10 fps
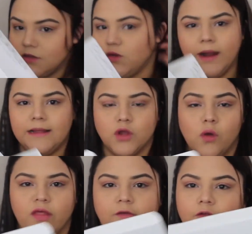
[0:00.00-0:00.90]
so I got the
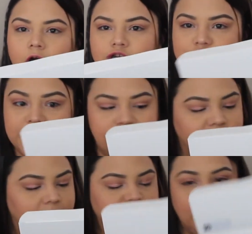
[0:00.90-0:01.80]
whole thing for
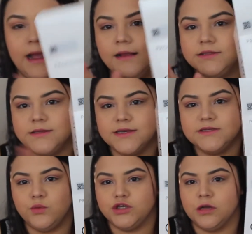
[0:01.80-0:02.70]
$195. So I got
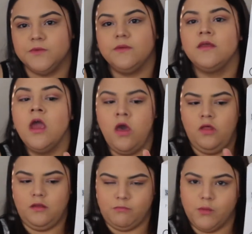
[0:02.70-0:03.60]
this, which comes with
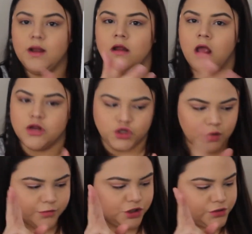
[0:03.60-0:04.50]
the number 1, 2
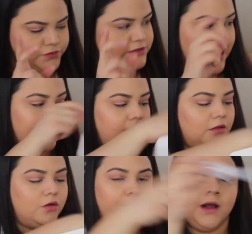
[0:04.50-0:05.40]
number 2s, and the
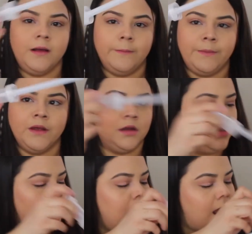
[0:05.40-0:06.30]
little pump.
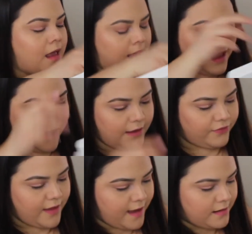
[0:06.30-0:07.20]

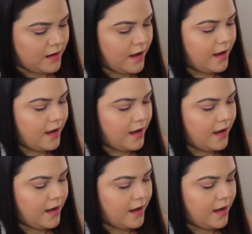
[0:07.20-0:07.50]
And then,